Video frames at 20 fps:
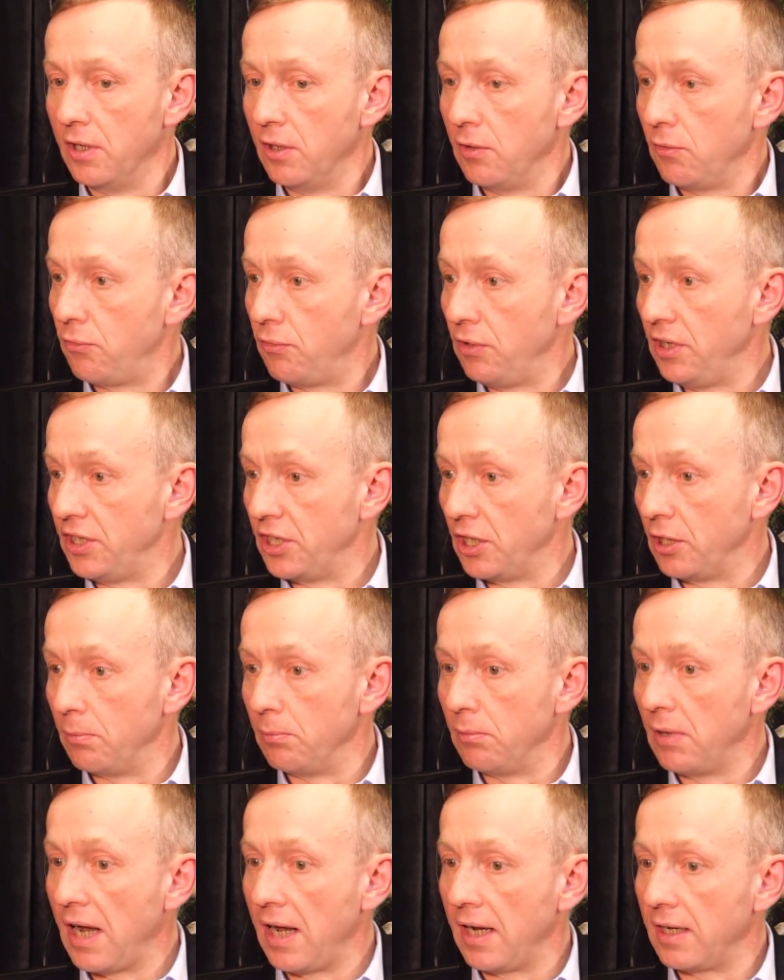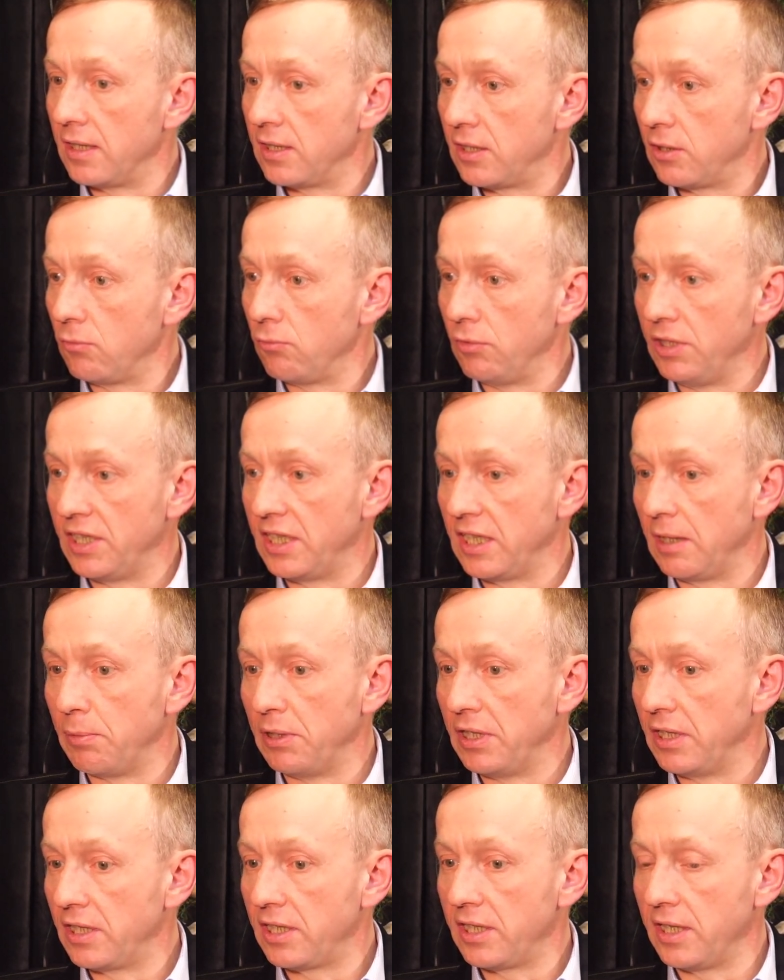freedom and reasoning
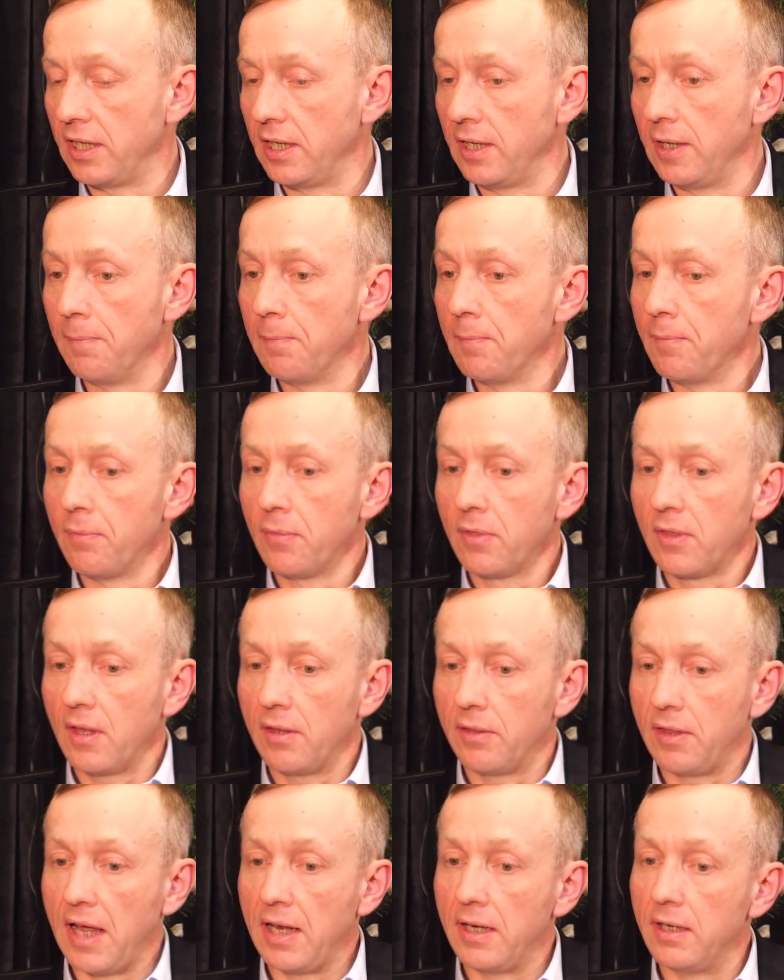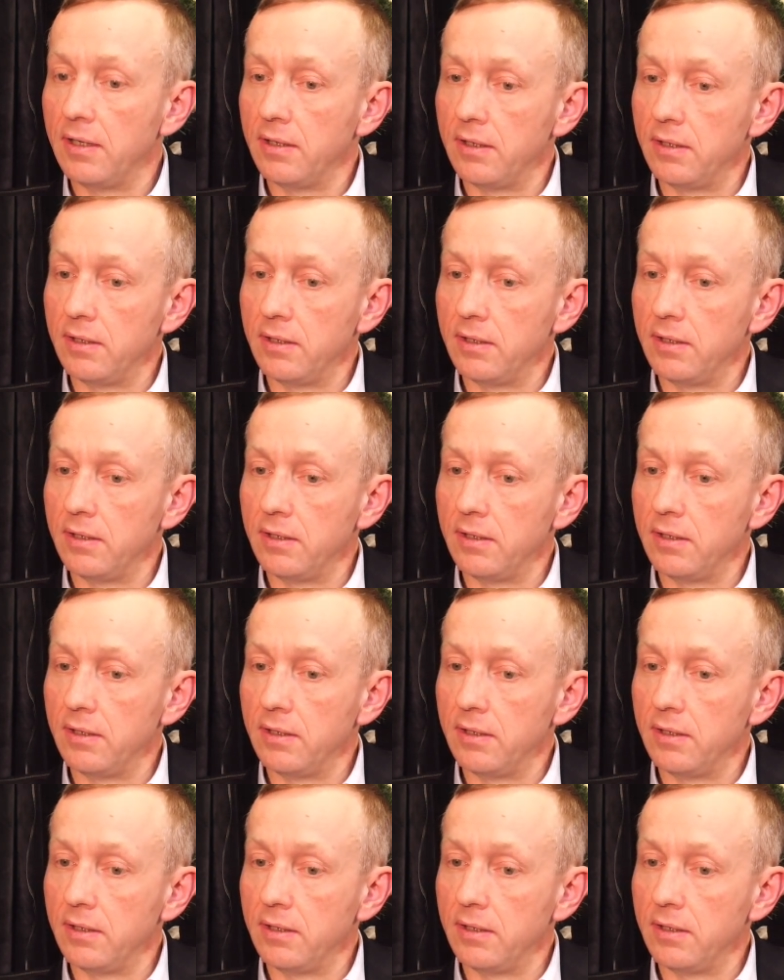ability, then,